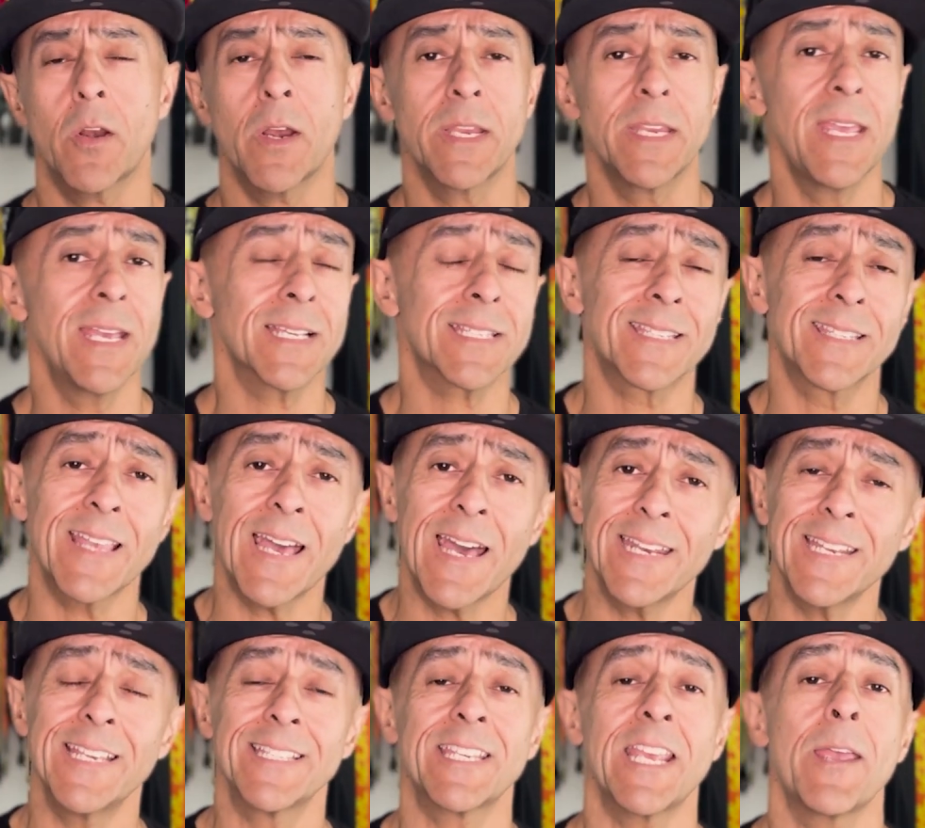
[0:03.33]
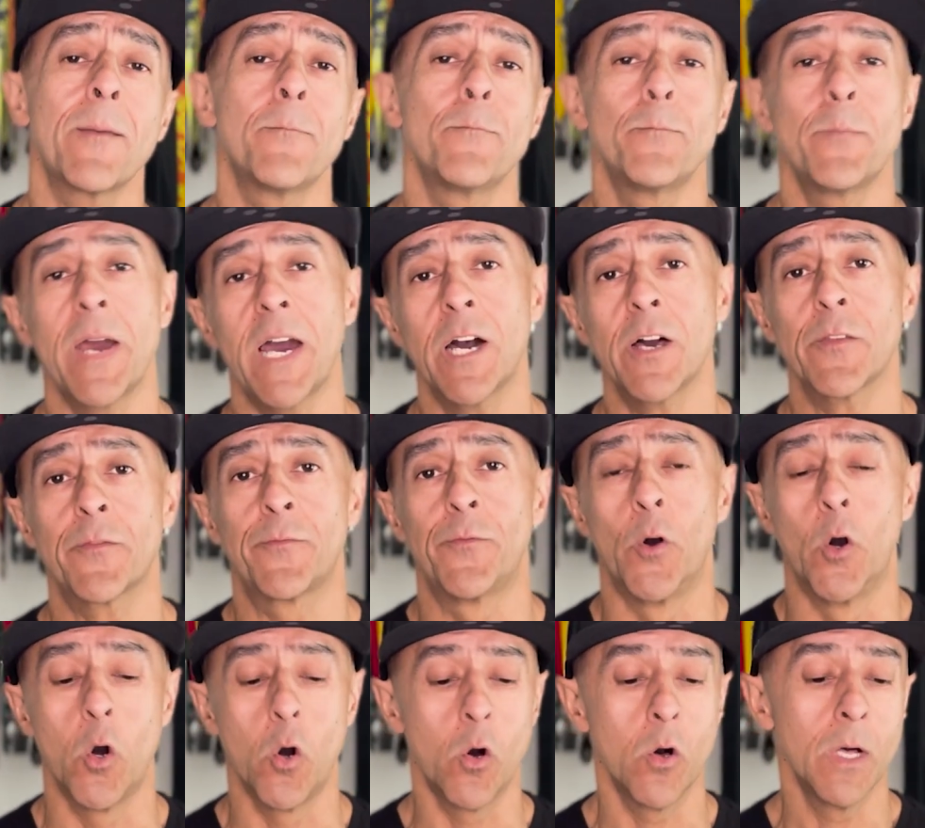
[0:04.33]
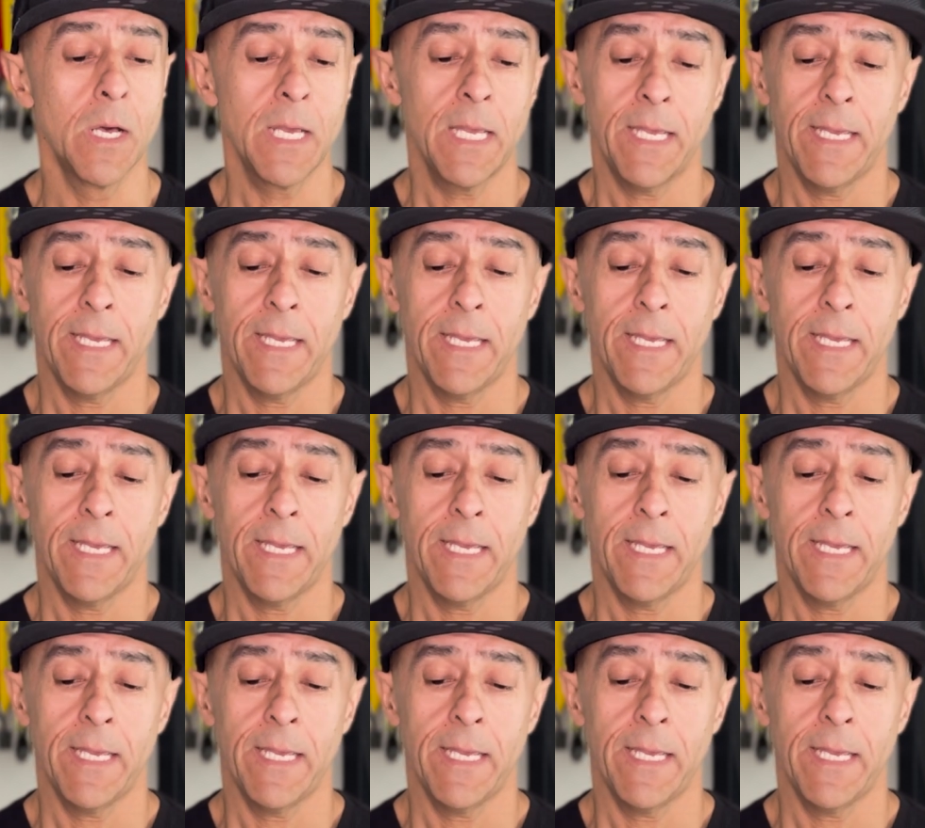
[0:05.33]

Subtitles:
And yes, that is a mouthful.